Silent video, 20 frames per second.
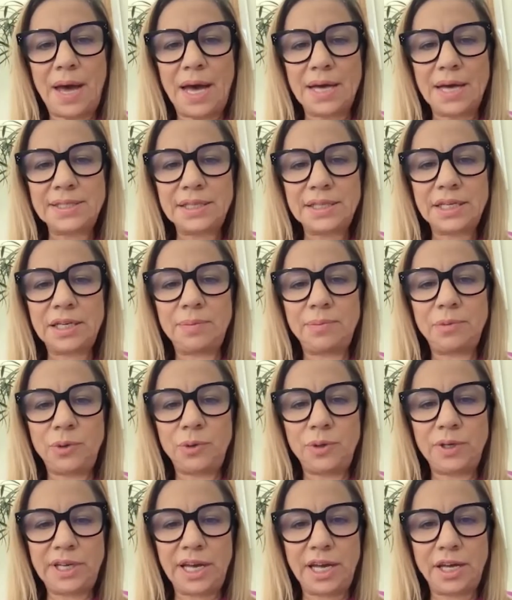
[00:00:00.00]
as a
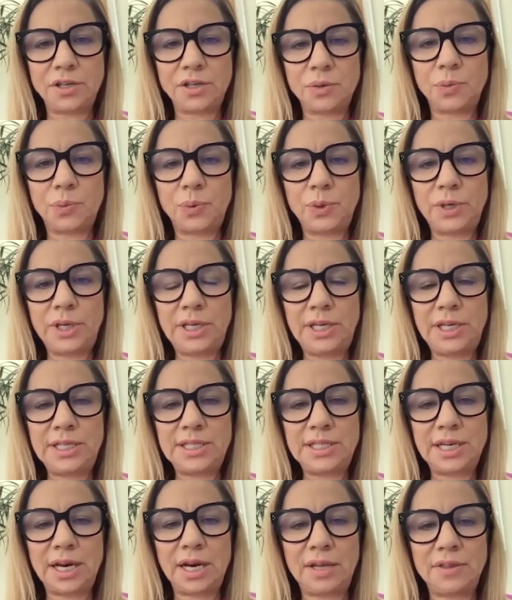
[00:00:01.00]
communicator, we
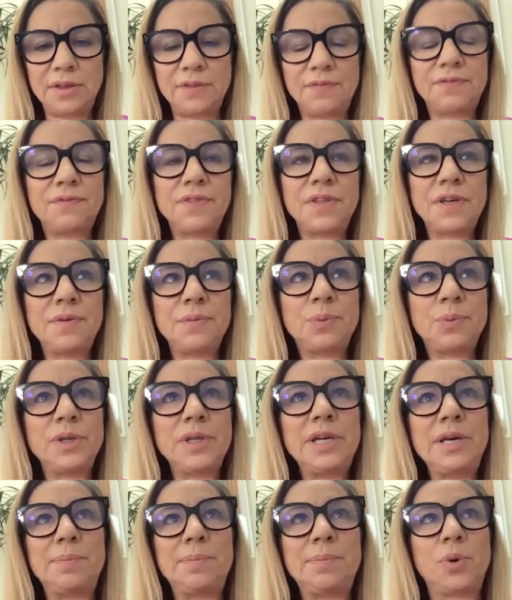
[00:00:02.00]
need to, the
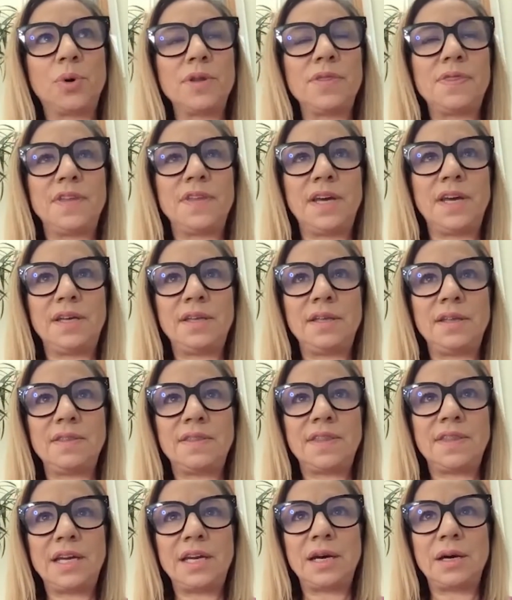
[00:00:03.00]
really important thing
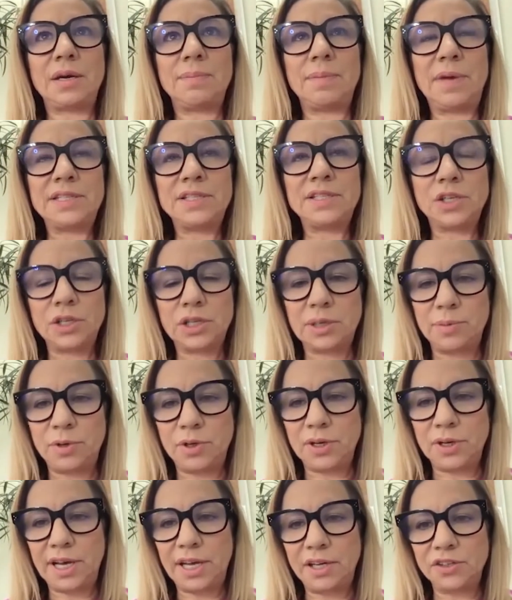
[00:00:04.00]
that makes a good
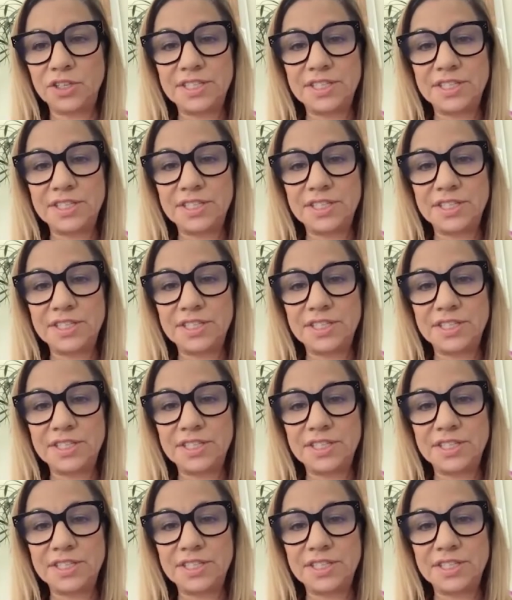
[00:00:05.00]
communicator